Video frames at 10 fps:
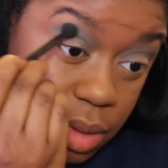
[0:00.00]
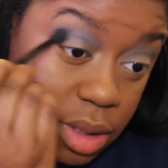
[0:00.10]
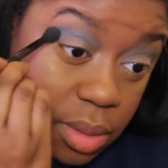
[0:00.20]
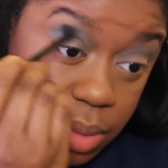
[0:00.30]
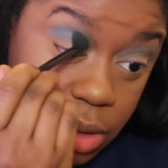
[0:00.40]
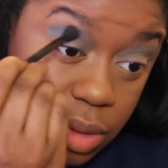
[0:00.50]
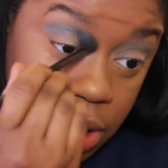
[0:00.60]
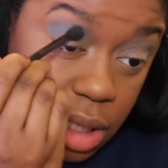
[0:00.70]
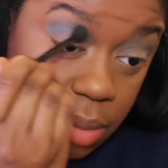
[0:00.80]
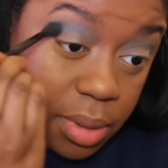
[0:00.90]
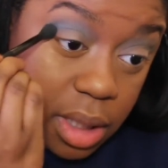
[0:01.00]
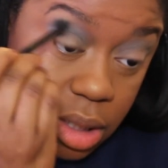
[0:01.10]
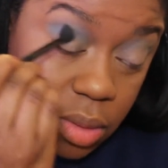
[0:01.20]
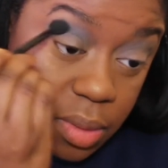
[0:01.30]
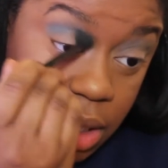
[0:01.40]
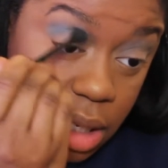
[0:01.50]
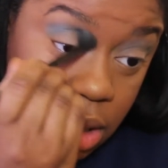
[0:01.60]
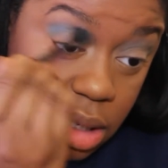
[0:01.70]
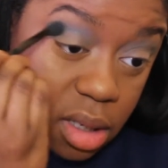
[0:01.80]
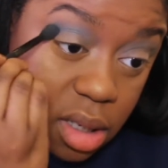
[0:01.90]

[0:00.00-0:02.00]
Is it bluing it up a little bit?